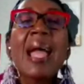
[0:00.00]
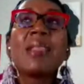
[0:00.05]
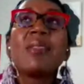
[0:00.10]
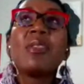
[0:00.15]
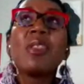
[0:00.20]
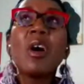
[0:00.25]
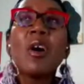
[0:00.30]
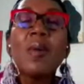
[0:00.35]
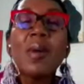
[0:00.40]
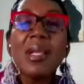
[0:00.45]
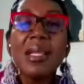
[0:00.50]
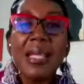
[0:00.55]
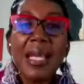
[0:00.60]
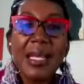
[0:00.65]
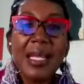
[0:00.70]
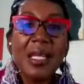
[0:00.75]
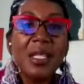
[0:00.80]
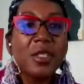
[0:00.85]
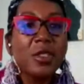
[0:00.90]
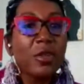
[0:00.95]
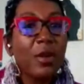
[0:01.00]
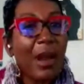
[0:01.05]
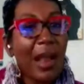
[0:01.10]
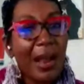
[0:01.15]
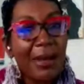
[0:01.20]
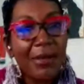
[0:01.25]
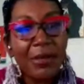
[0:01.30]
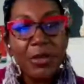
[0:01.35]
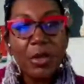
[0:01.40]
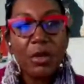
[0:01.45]
Knowing that he
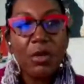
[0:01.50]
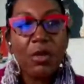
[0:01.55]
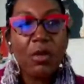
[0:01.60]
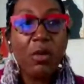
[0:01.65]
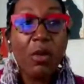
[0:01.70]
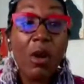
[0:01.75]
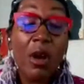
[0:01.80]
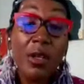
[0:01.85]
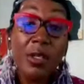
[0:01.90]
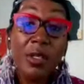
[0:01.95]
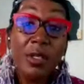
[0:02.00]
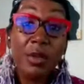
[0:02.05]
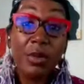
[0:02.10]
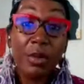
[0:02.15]
traveled across